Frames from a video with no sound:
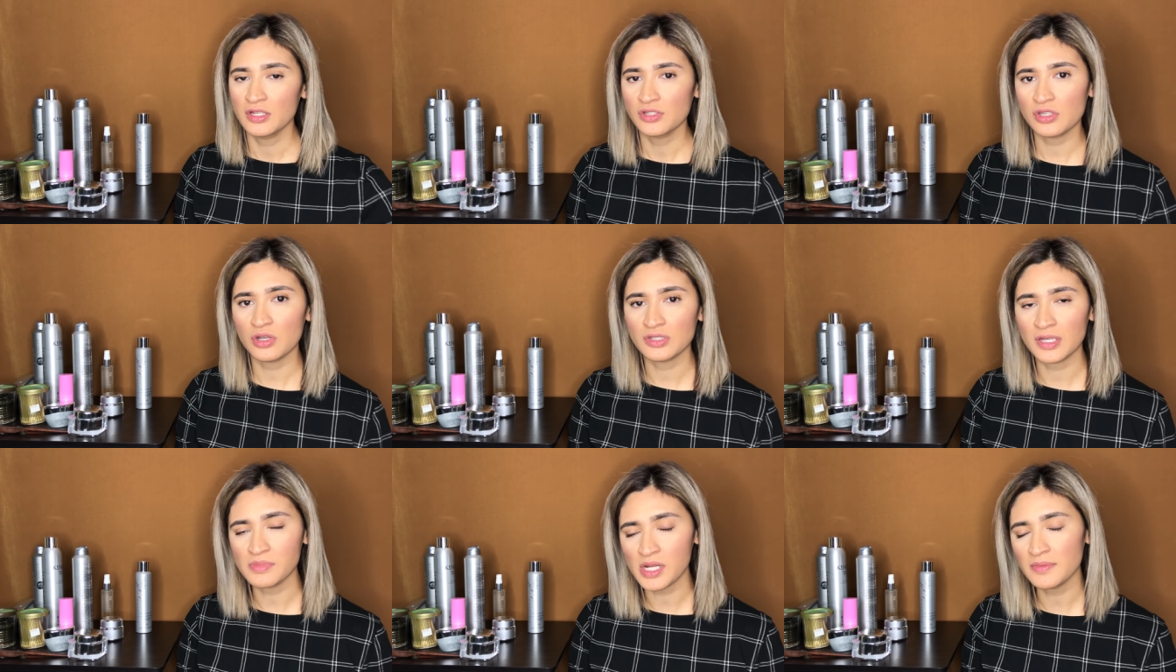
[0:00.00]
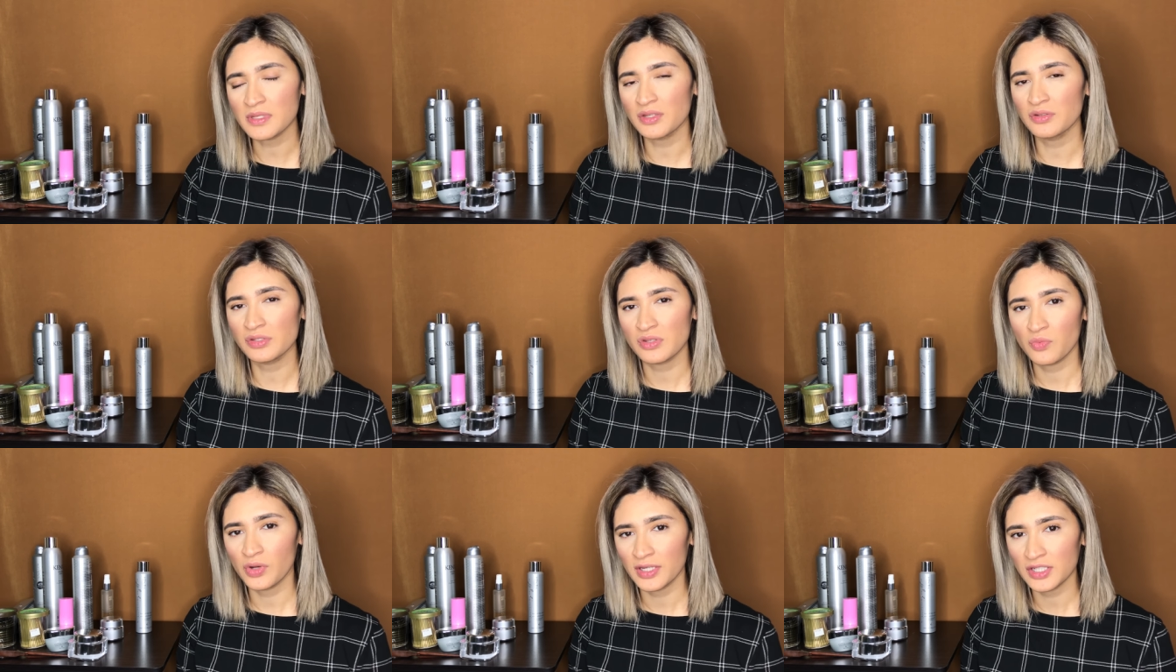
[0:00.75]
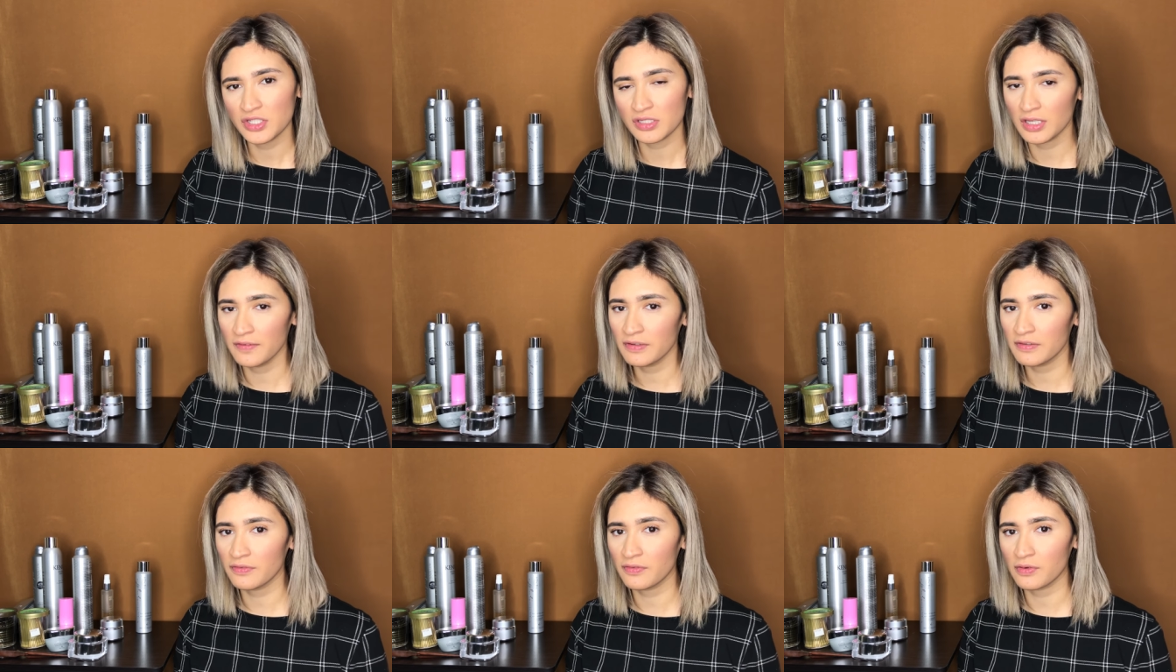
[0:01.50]
So sometimes I'll use the one inch
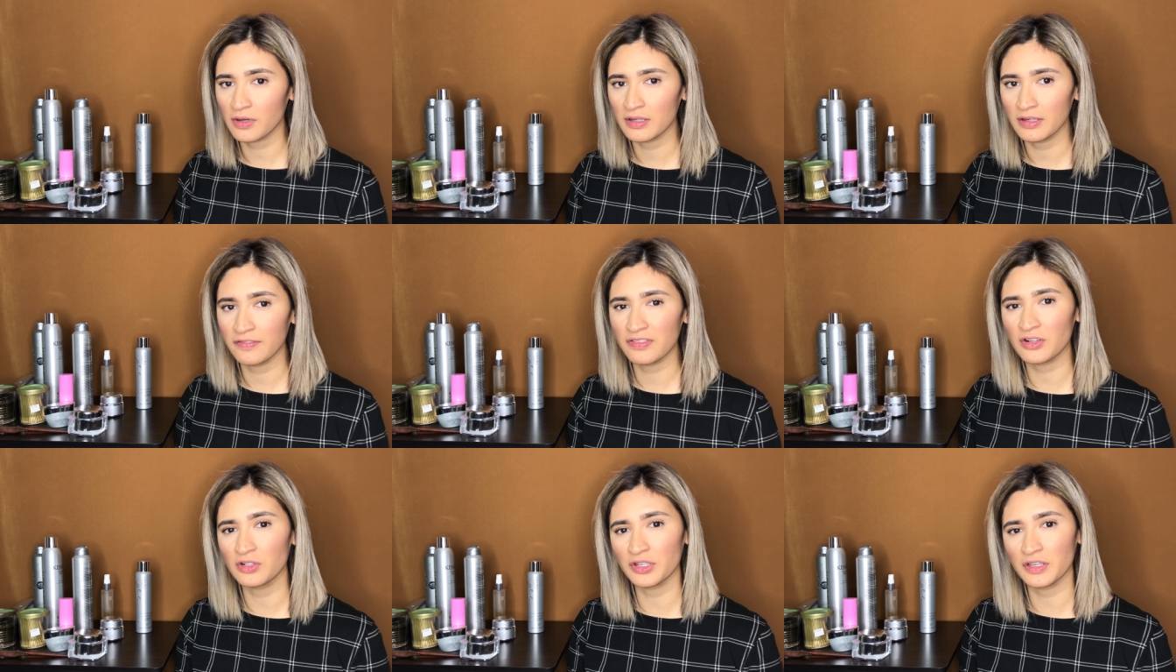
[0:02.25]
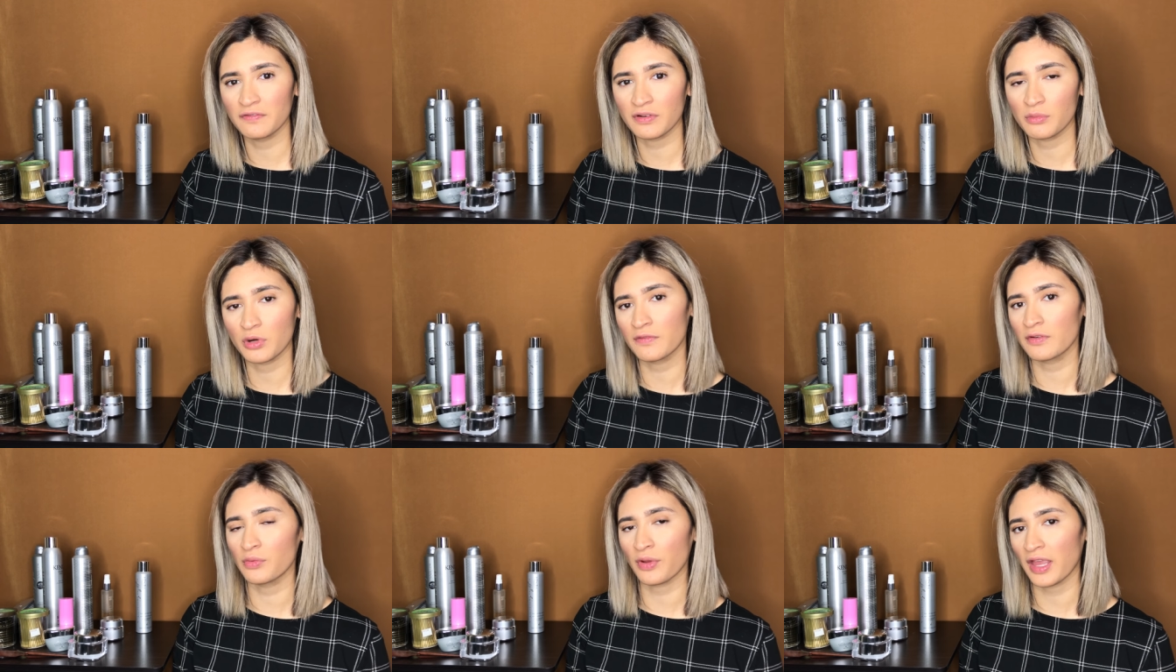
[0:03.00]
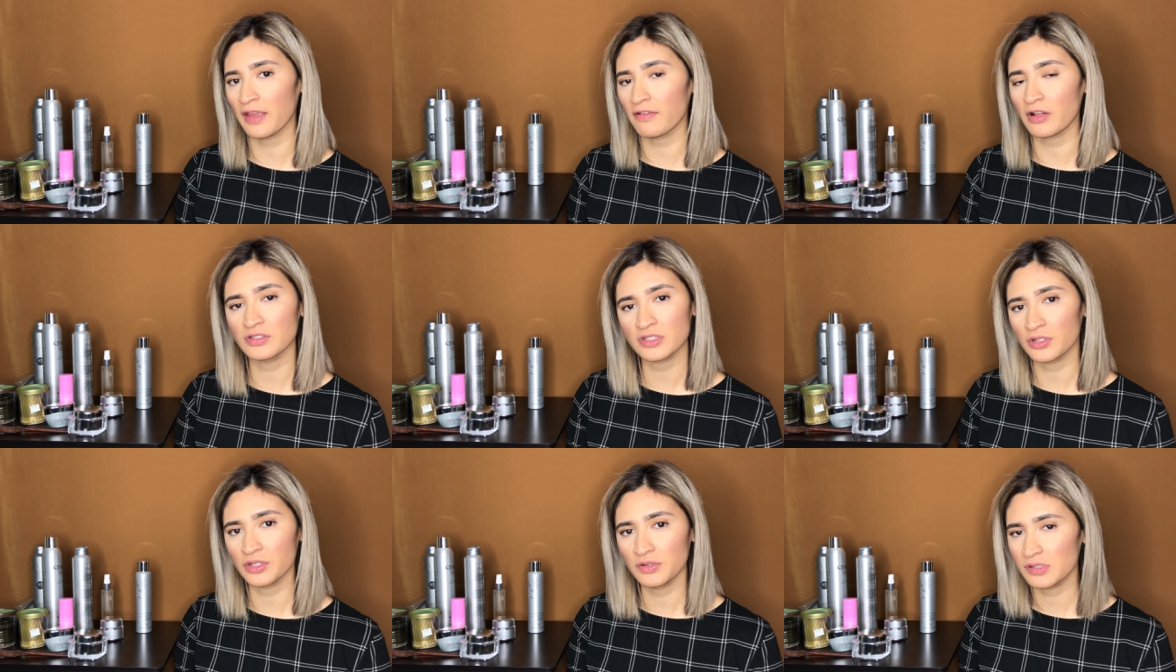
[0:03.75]
even for if they're looking for more of a wave, I'll
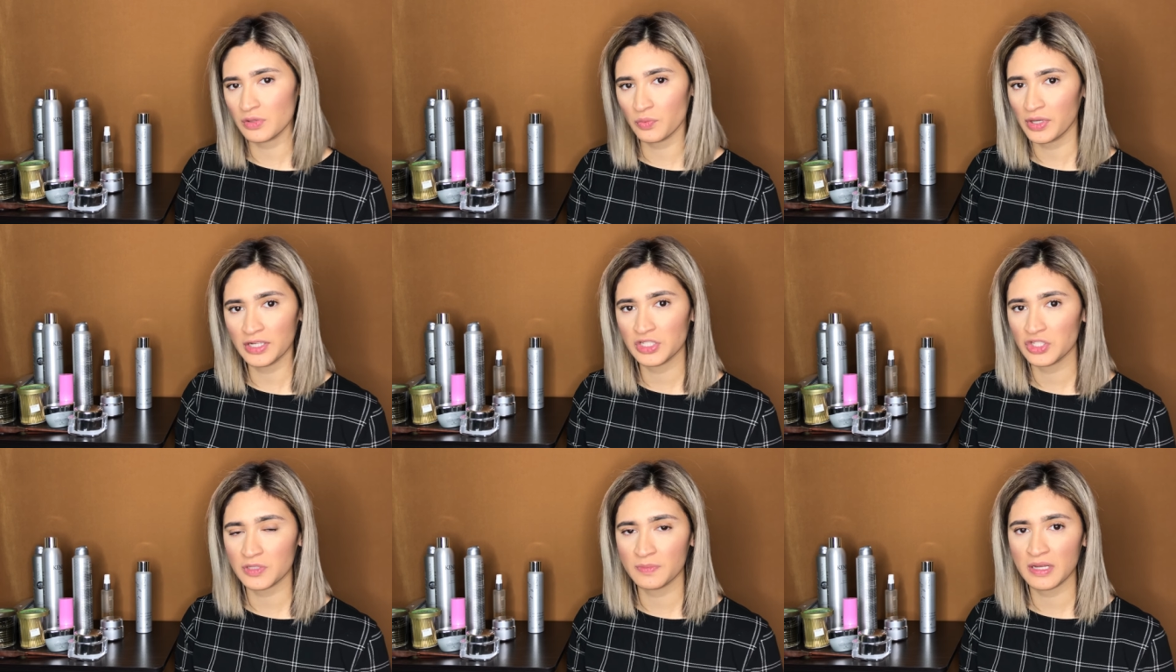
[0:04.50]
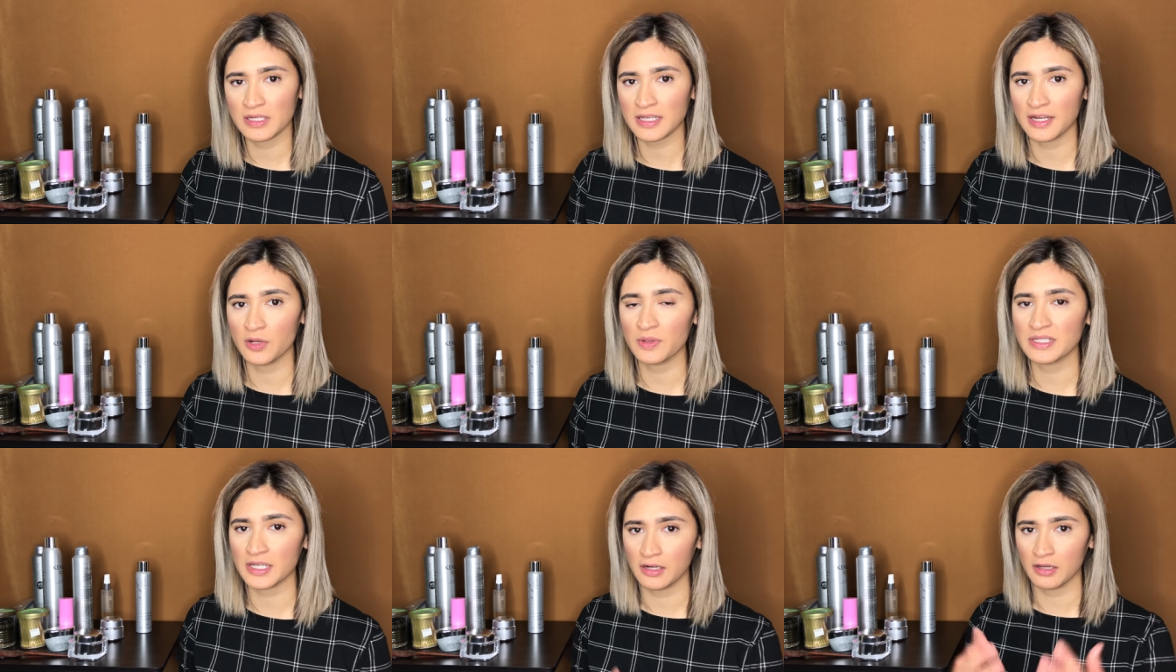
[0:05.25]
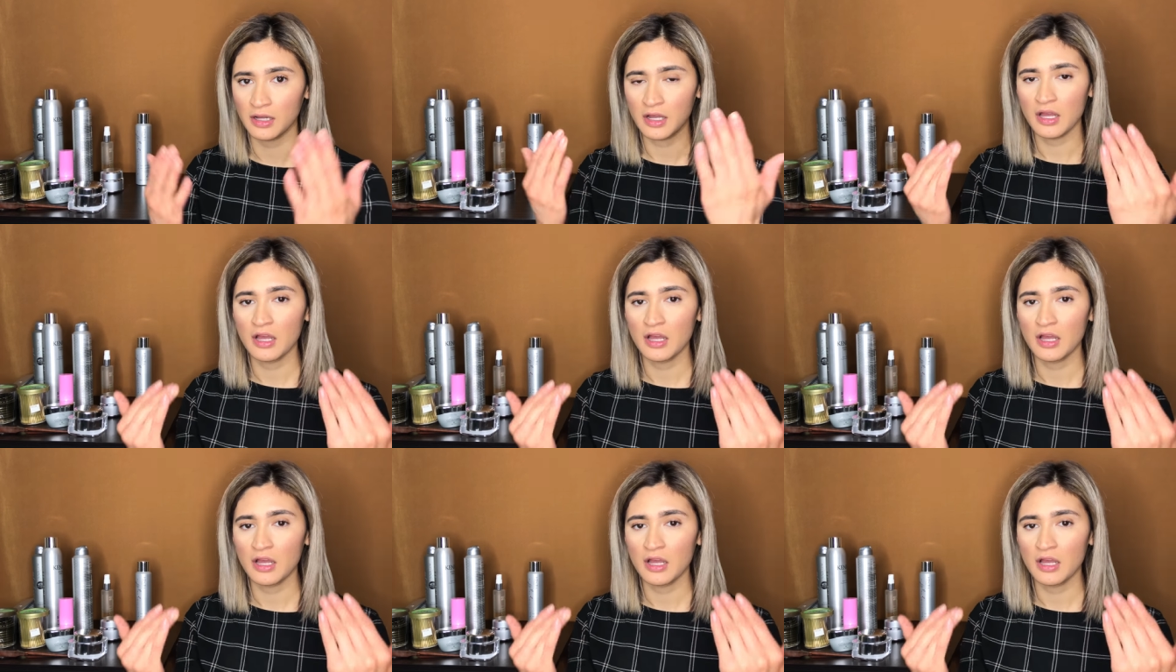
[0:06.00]
still use the one inch just because I know it's gonna